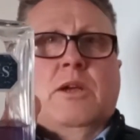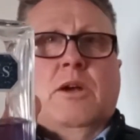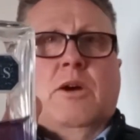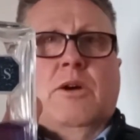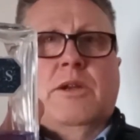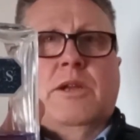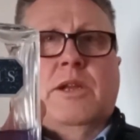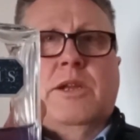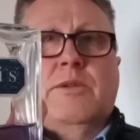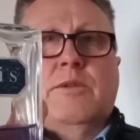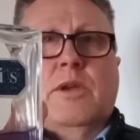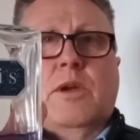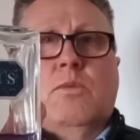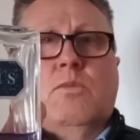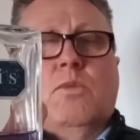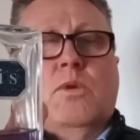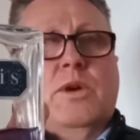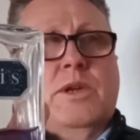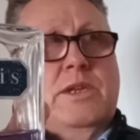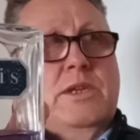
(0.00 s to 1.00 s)
on a
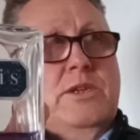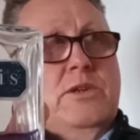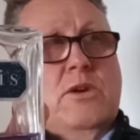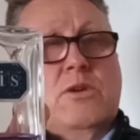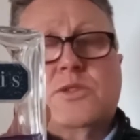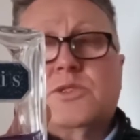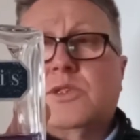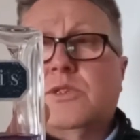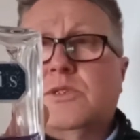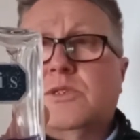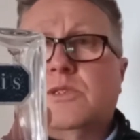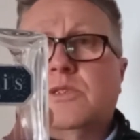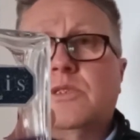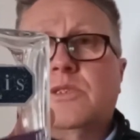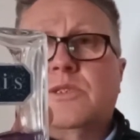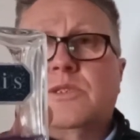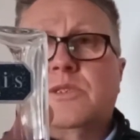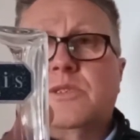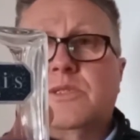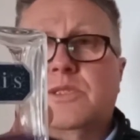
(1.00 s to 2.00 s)
white yacht
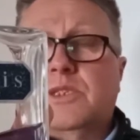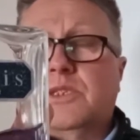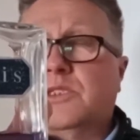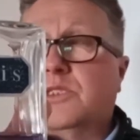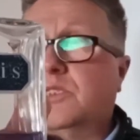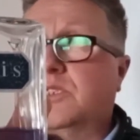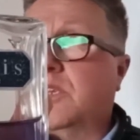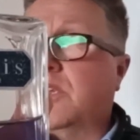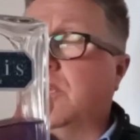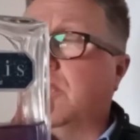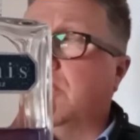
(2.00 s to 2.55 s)
that's,